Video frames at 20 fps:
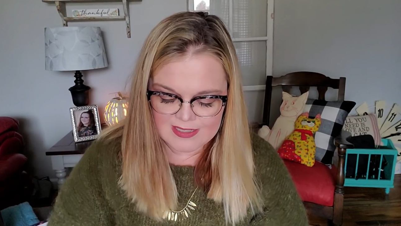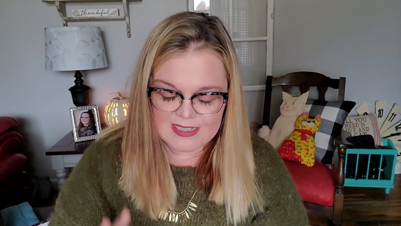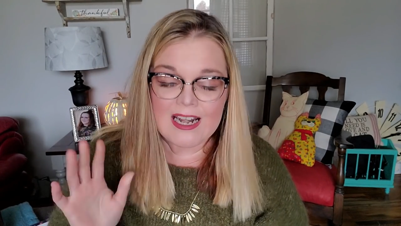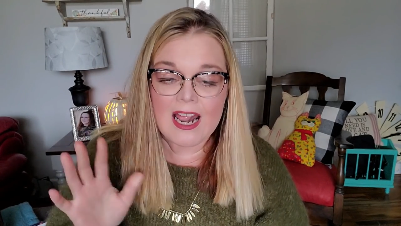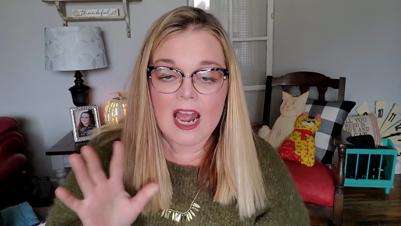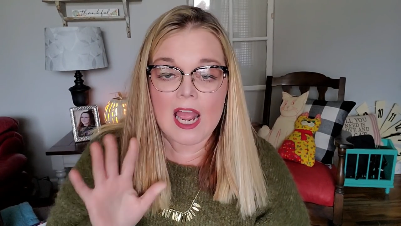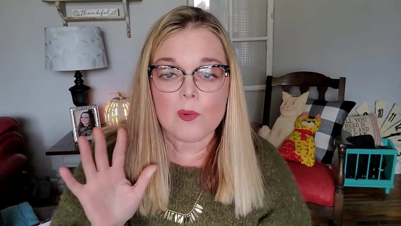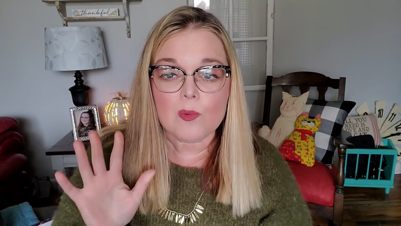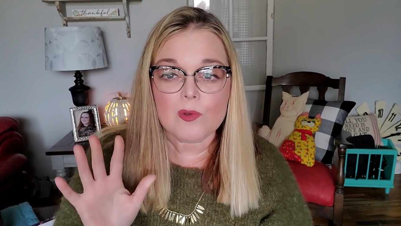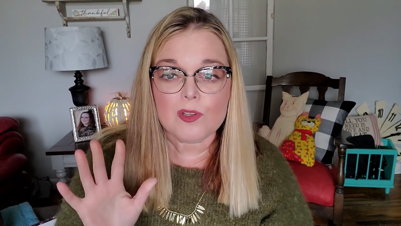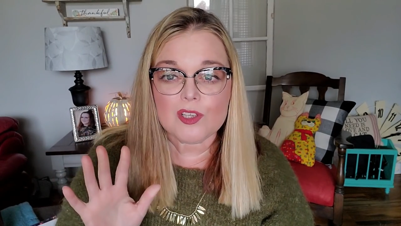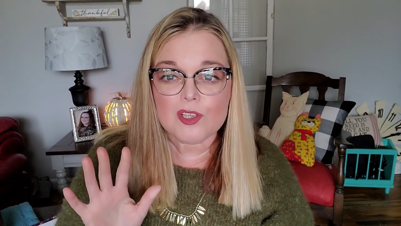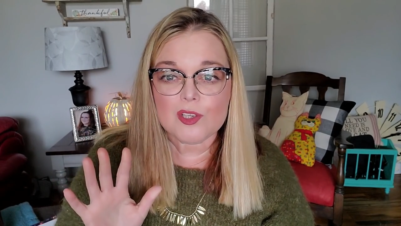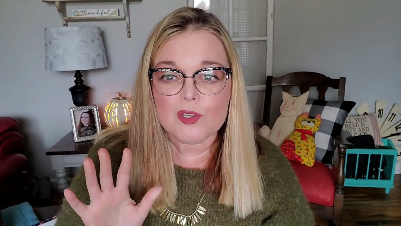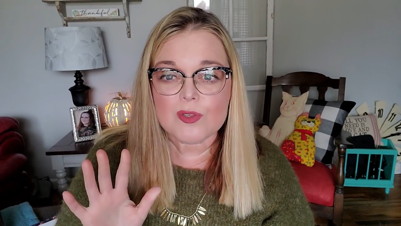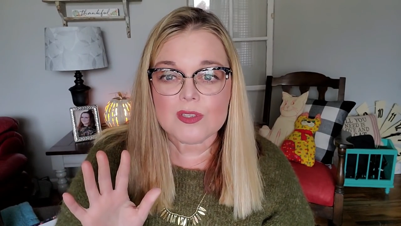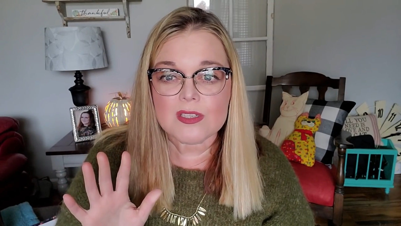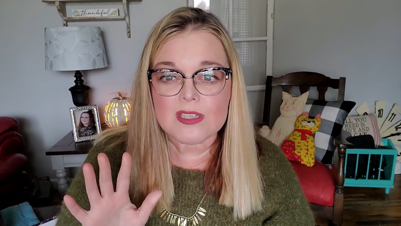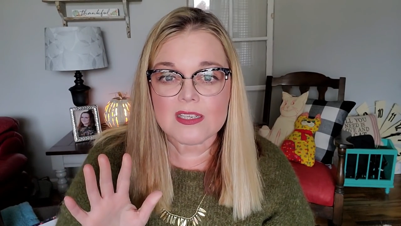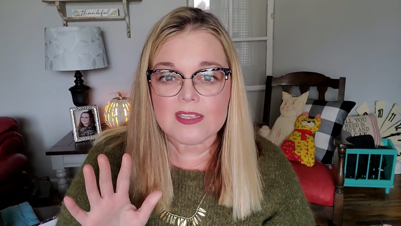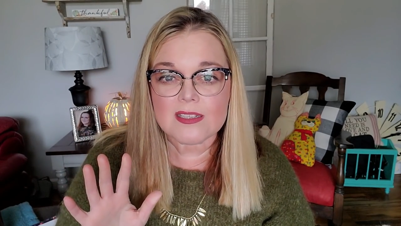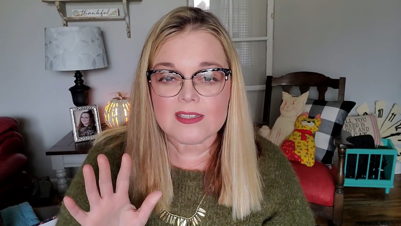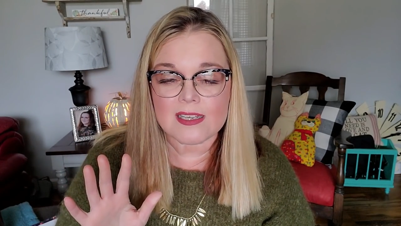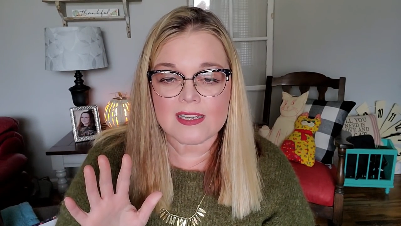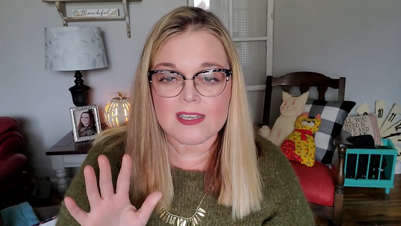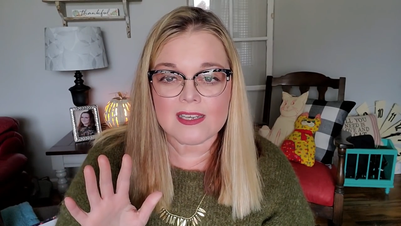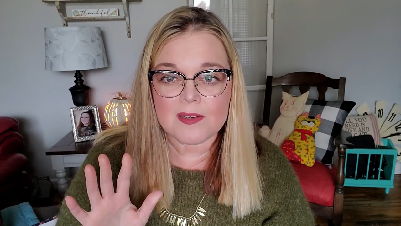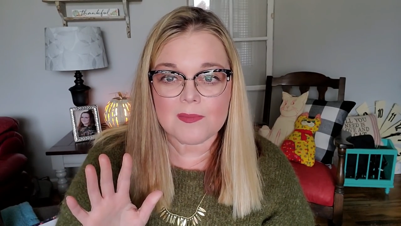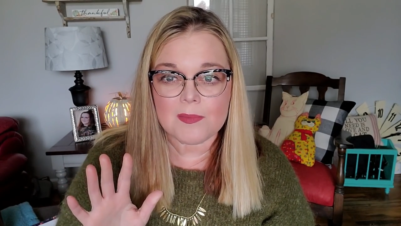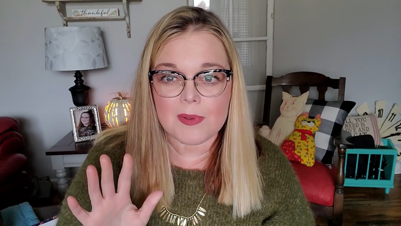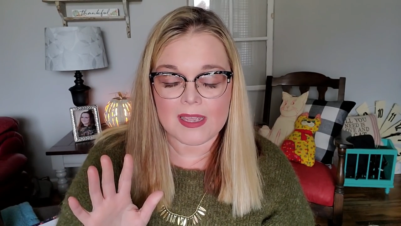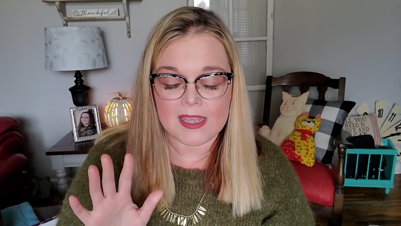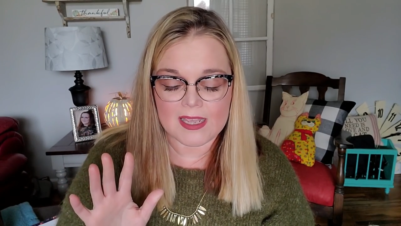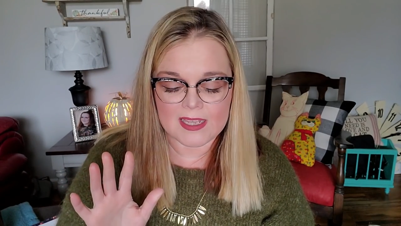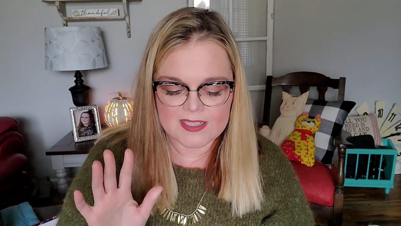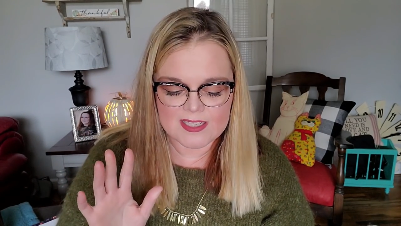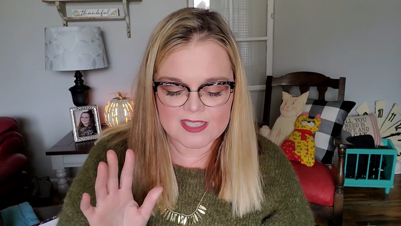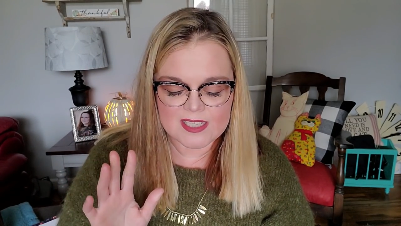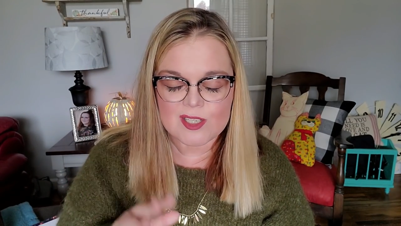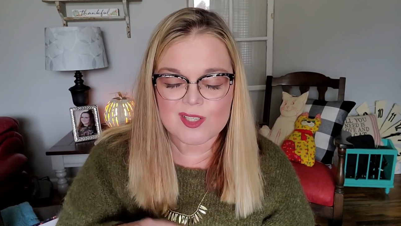and I will use these in my
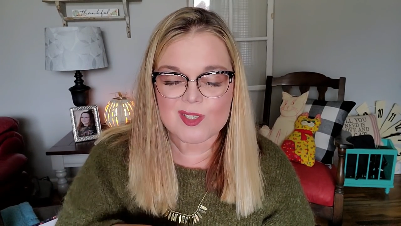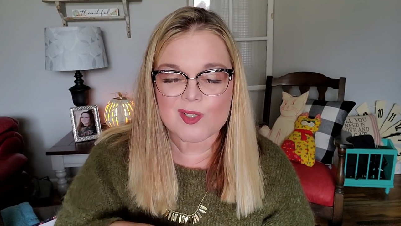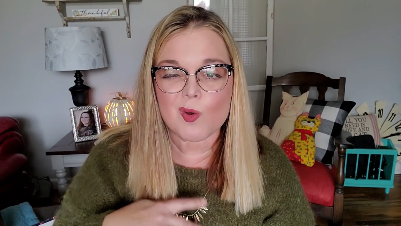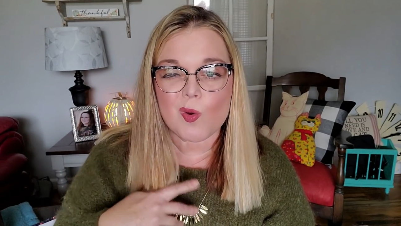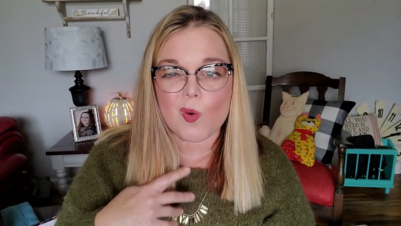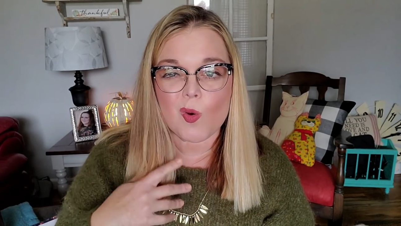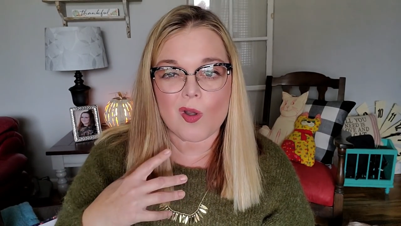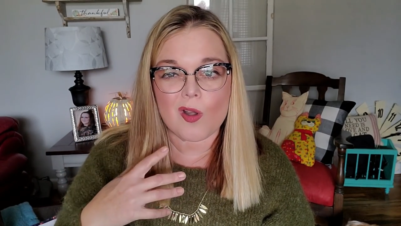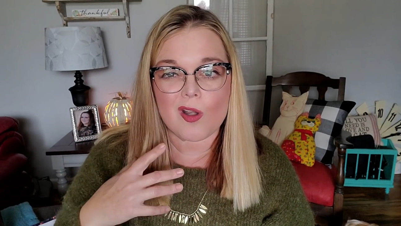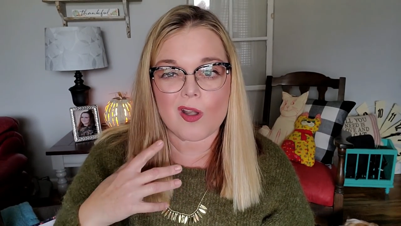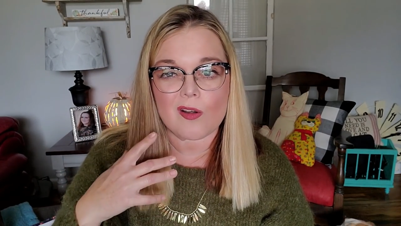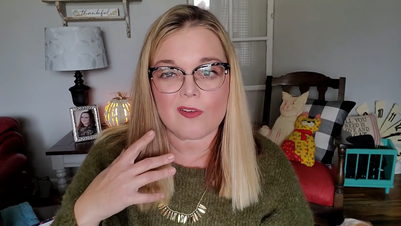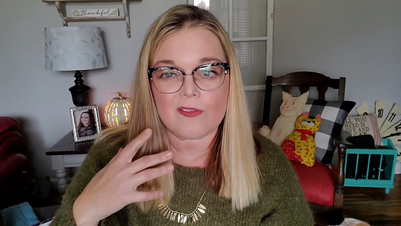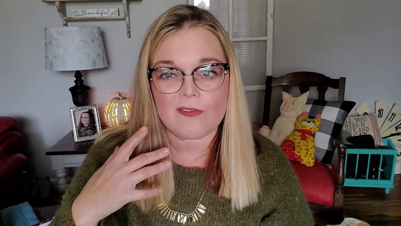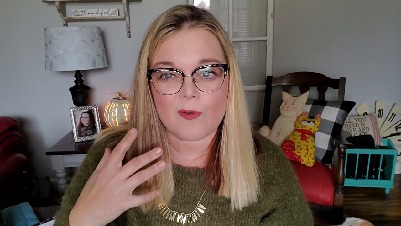antique store